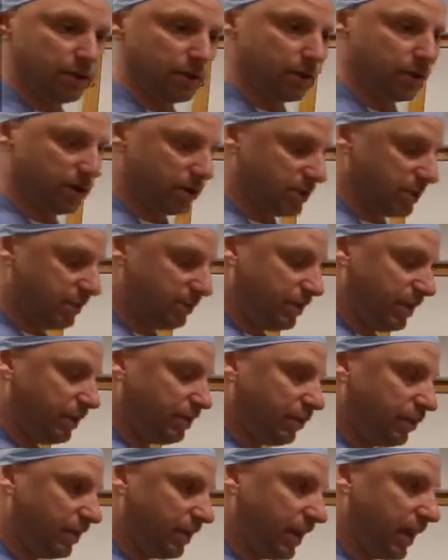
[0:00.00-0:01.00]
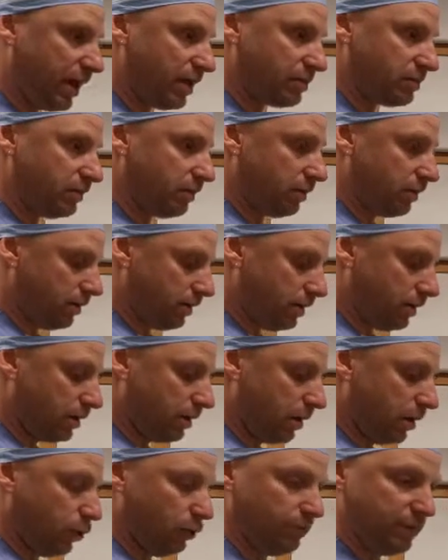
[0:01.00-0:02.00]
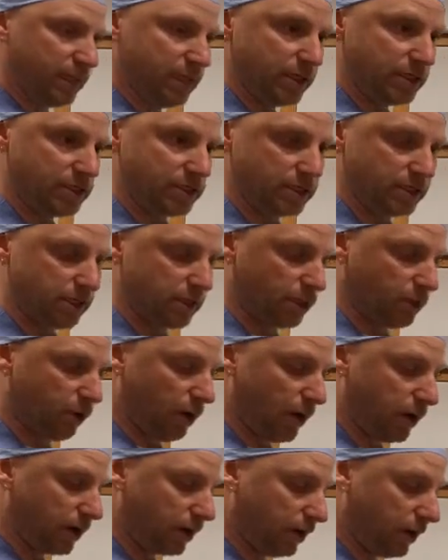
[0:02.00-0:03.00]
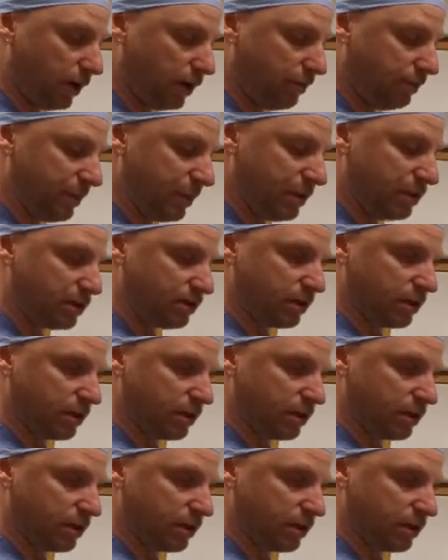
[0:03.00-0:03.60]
you're going to see people that are obese, chronically obese.